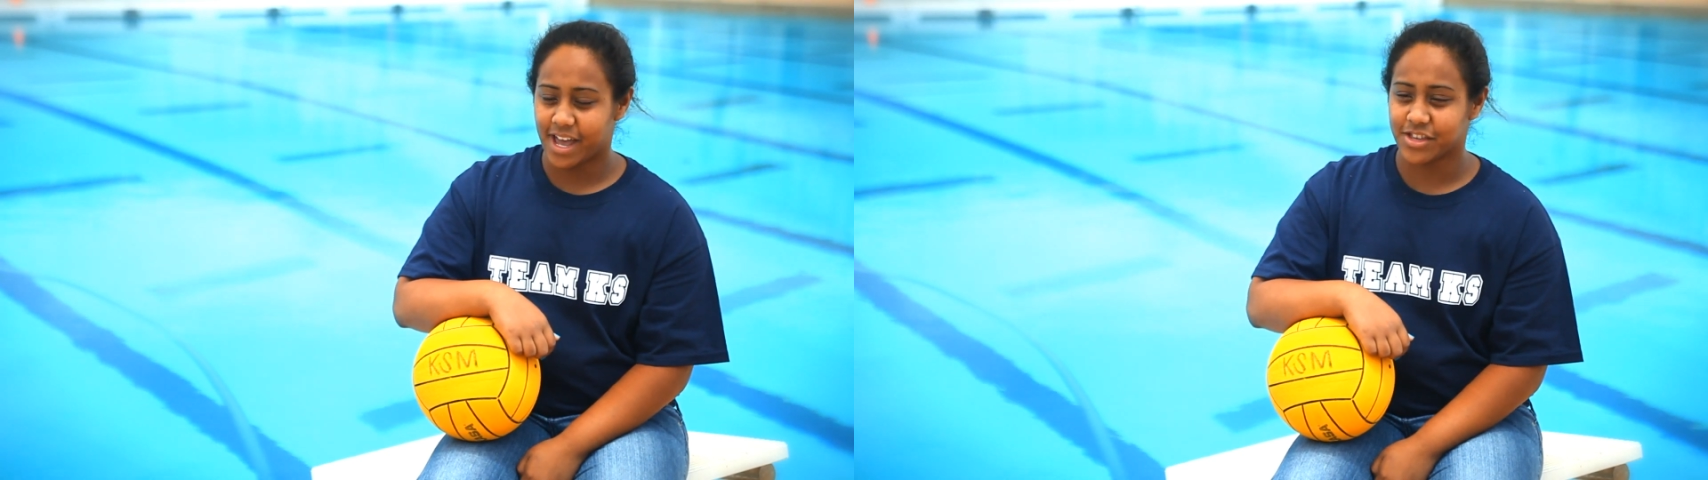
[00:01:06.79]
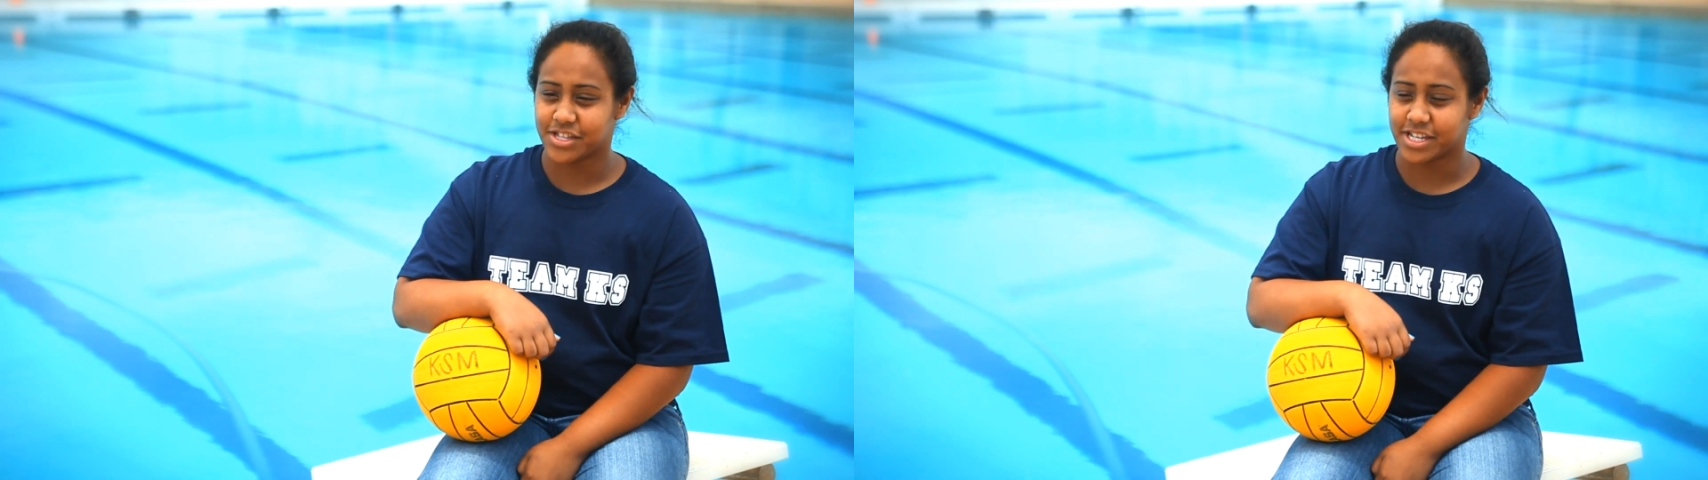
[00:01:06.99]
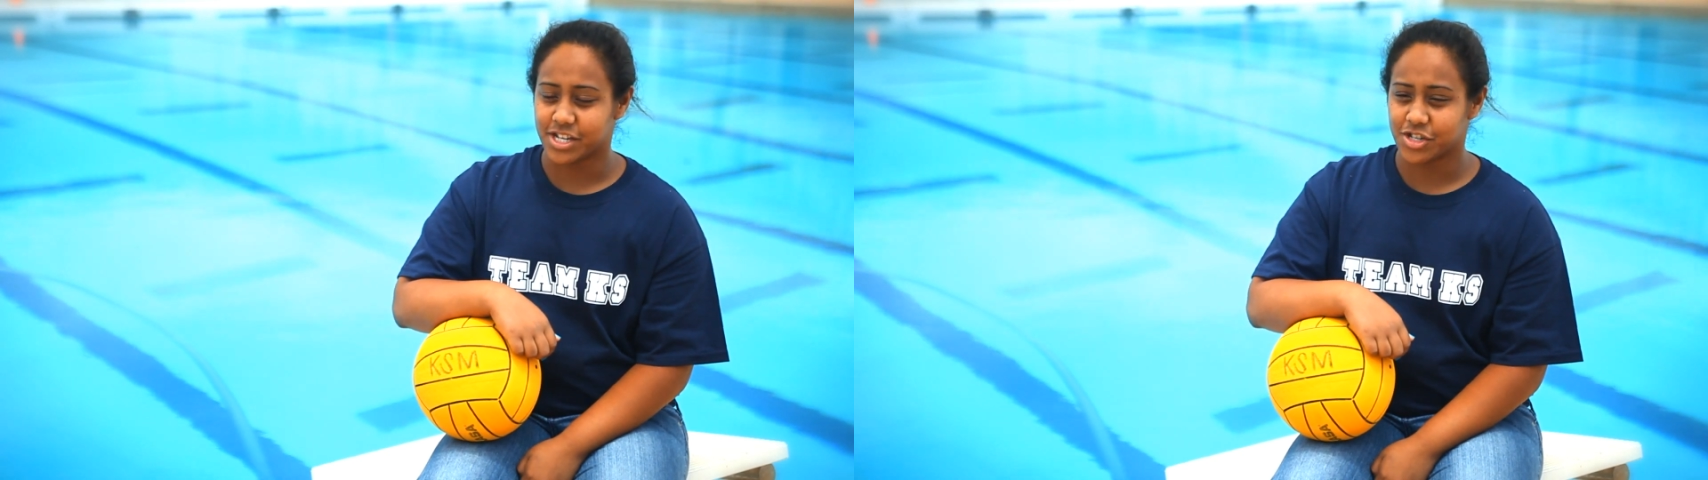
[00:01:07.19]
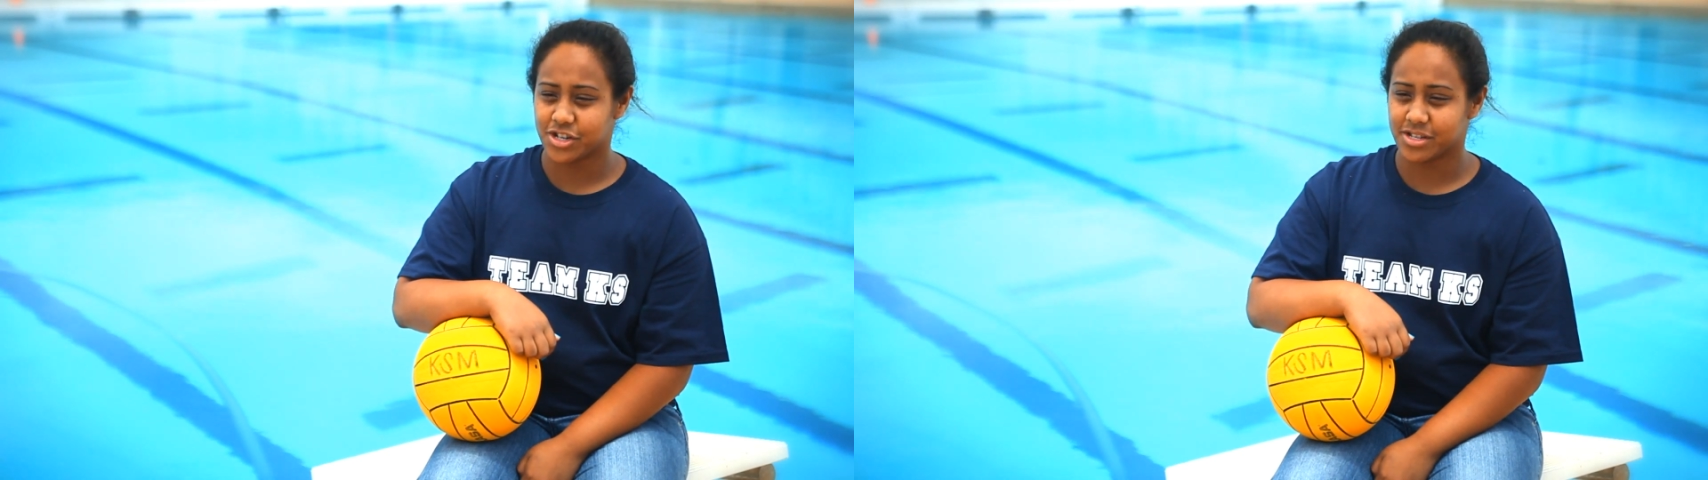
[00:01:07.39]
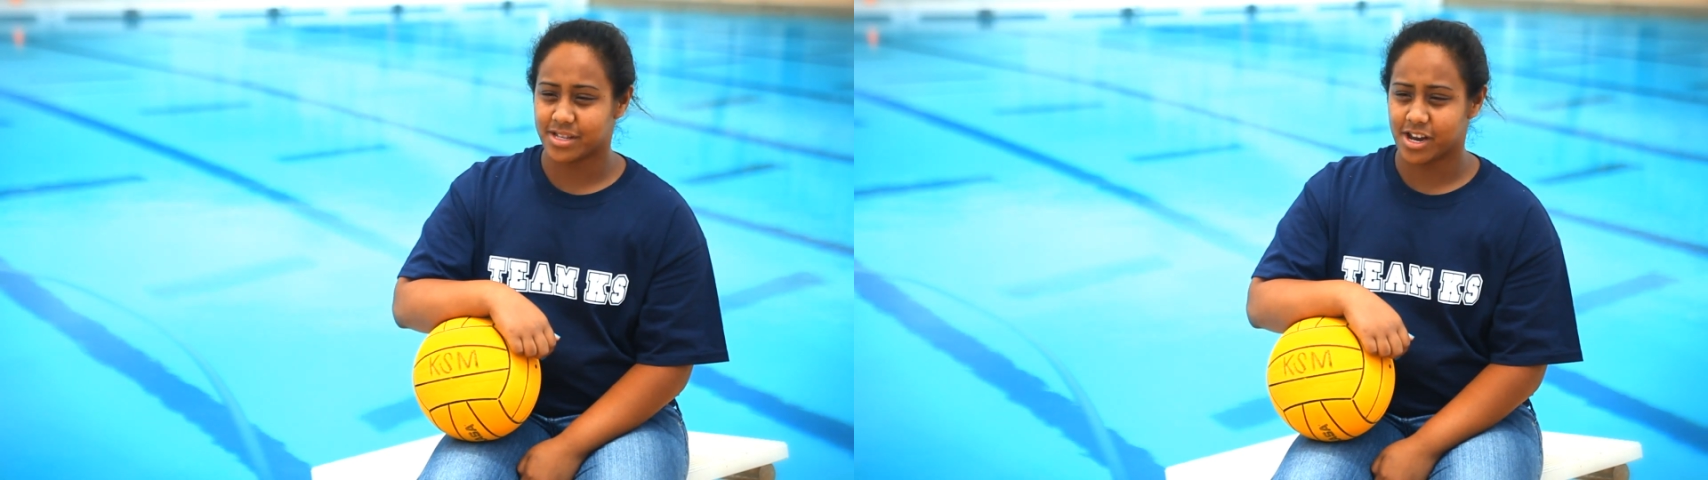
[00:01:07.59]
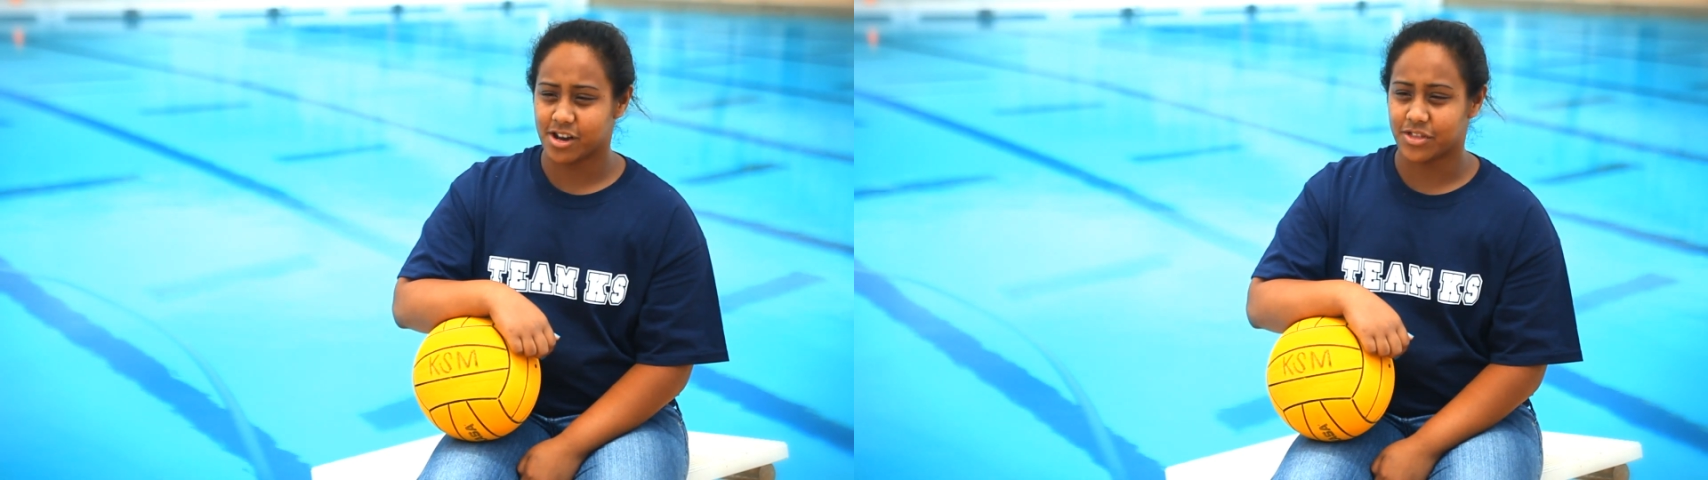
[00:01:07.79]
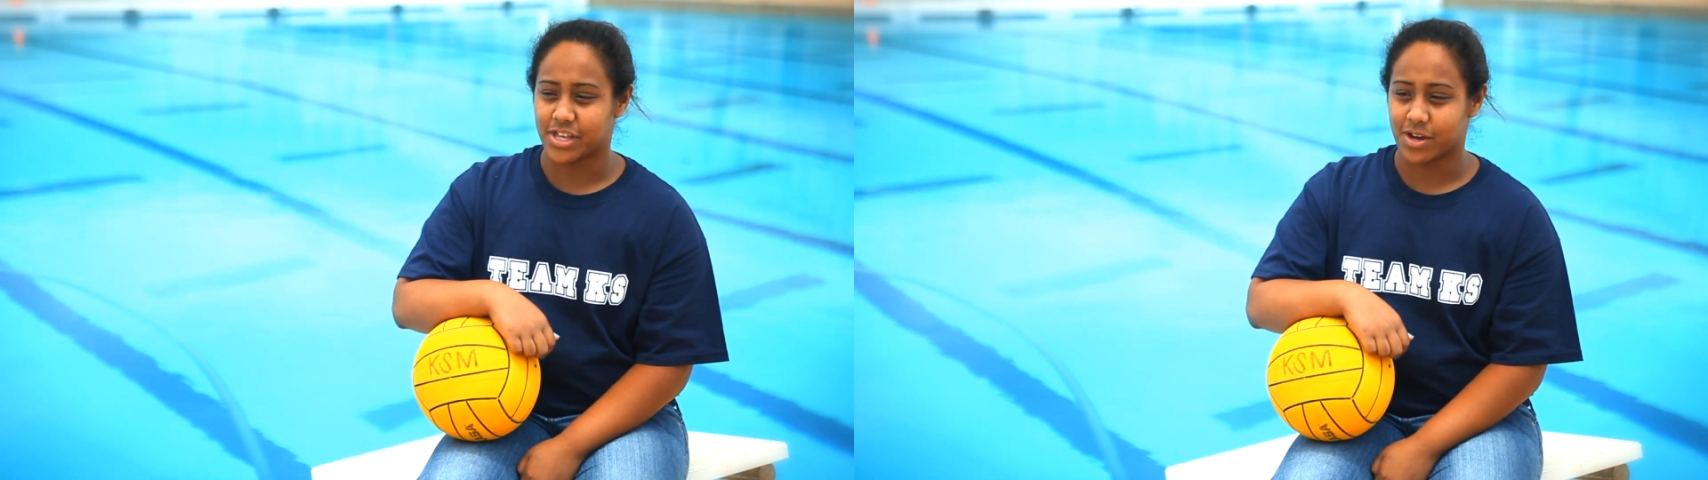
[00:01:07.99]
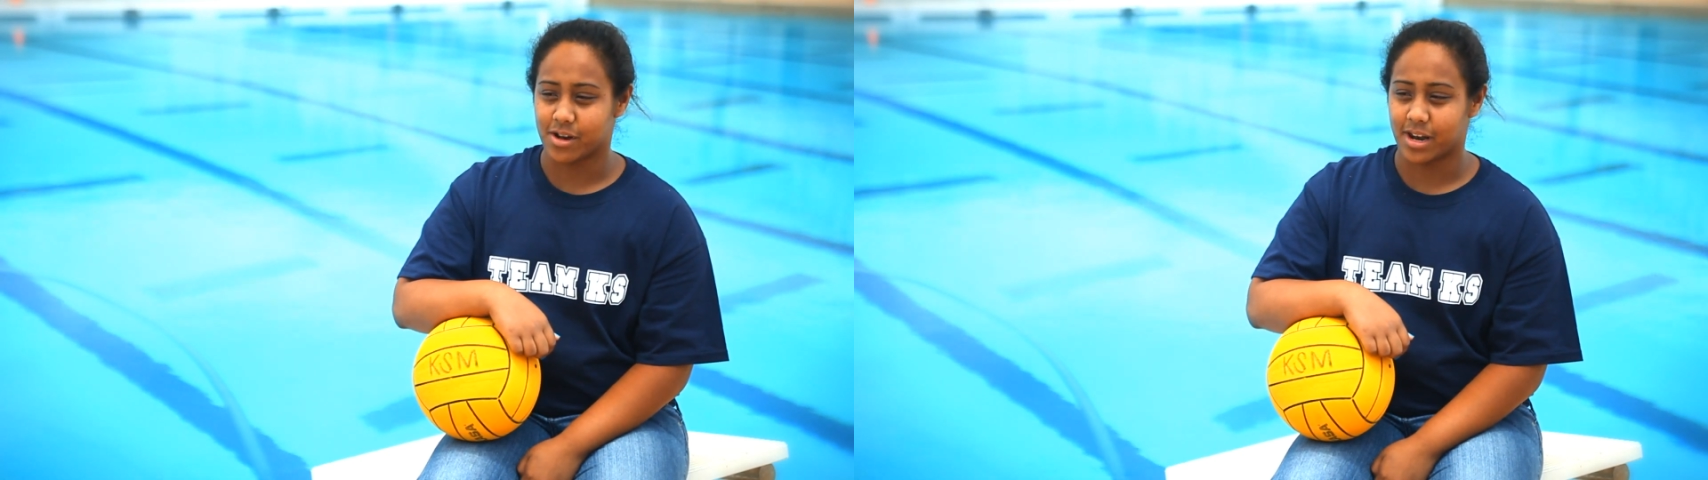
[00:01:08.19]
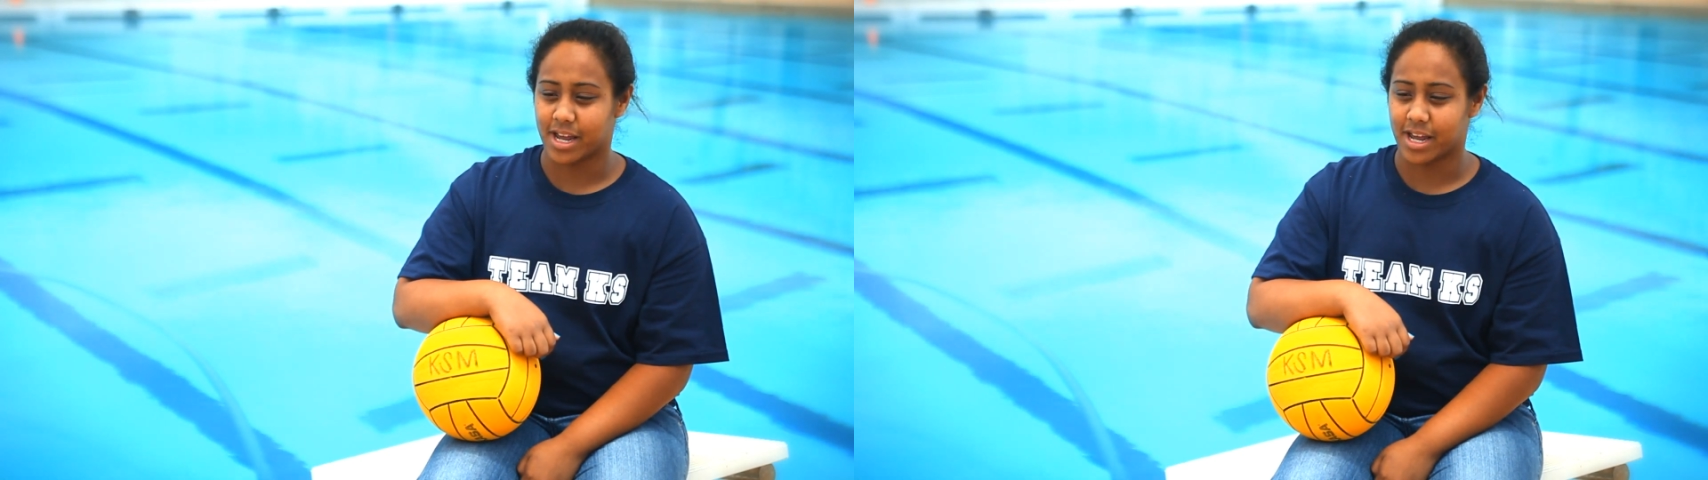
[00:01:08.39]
and the teachers there they were